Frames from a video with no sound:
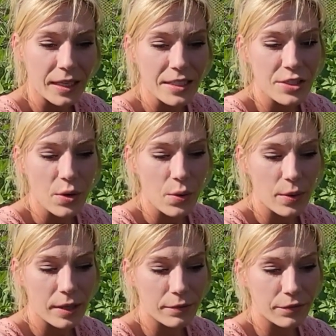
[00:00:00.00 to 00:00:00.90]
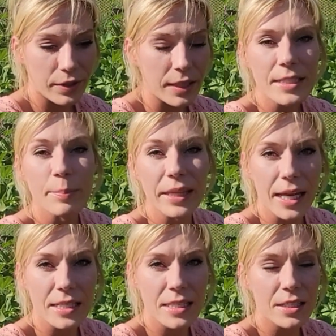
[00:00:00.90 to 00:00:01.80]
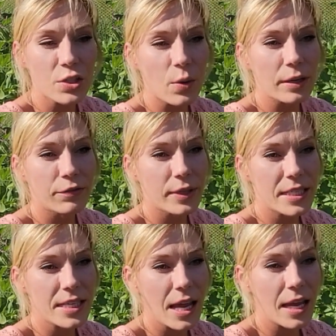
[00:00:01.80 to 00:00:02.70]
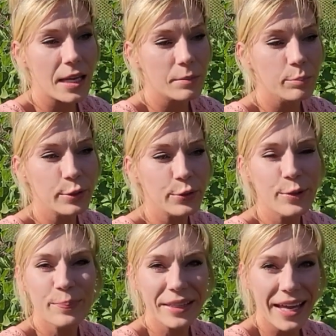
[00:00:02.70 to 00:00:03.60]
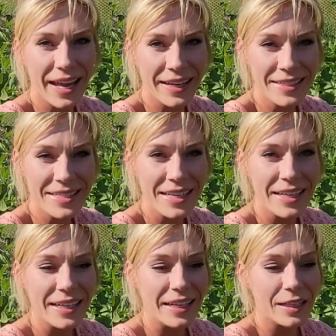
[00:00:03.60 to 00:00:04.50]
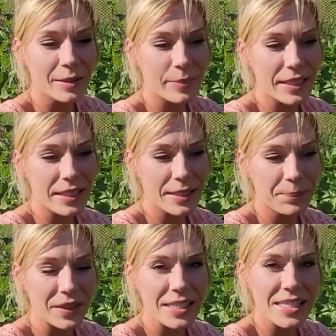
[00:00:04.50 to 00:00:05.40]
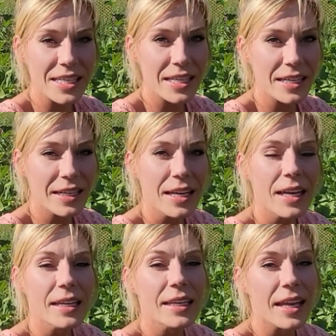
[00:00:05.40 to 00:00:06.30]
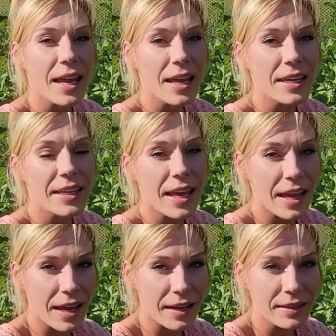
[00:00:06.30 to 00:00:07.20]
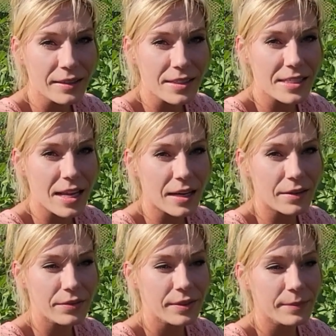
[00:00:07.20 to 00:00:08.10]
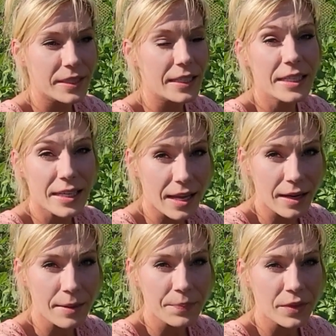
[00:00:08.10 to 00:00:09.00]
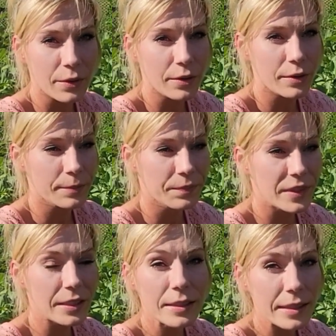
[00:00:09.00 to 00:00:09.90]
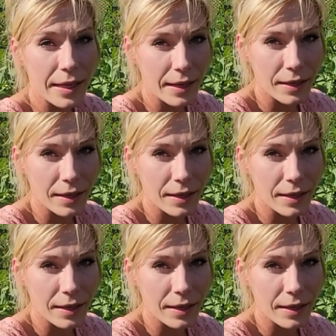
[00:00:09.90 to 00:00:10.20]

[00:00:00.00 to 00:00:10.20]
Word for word: So if it's a plant. So if we say blue plant, it'll be sineye instead of ie or ie,